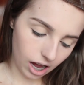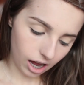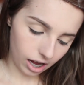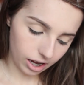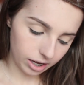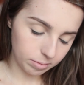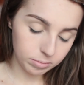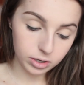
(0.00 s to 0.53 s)

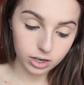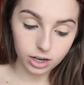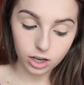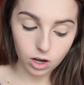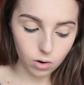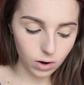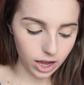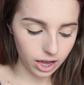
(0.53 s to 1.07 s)
I'm going to
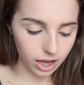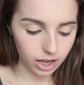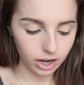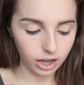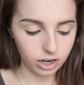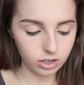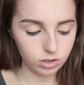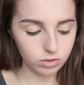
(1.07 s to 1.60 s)
go ahead
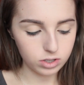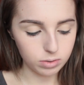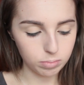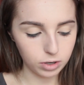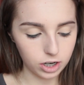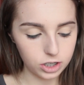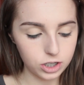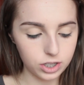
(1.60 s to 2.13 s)
and use the
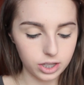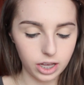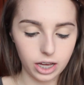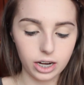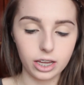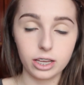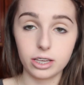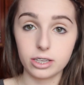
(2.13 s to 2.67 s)
brush
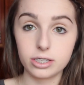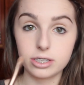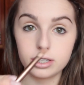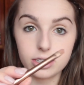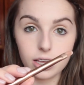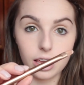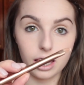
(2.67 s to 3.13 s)
that is